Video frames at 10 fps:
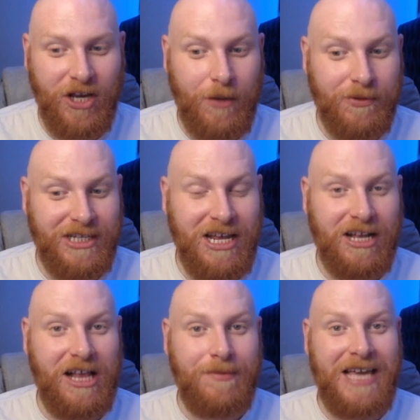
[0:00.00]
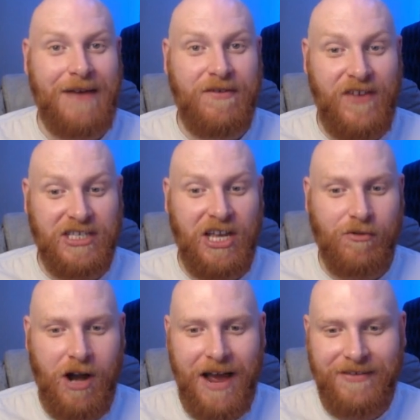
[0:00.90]
the Brazilian clubs have officially
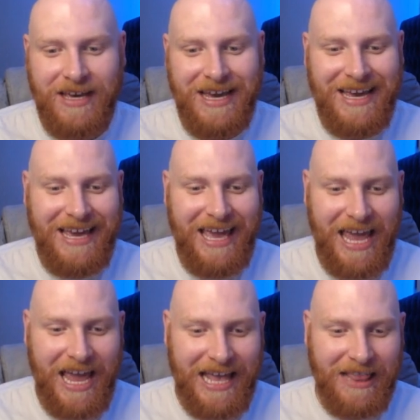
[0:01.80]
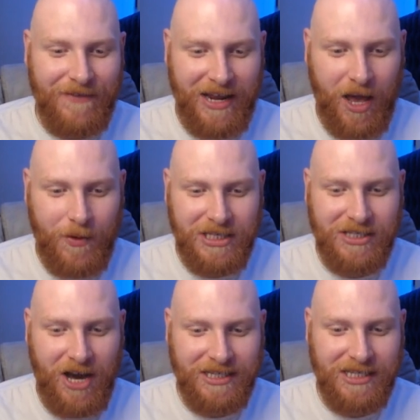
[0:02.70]
arrived here in the video, which is
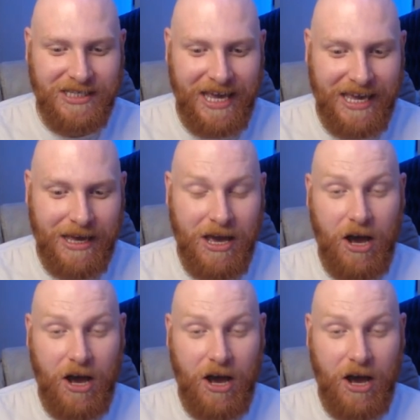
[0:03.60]
nice to see.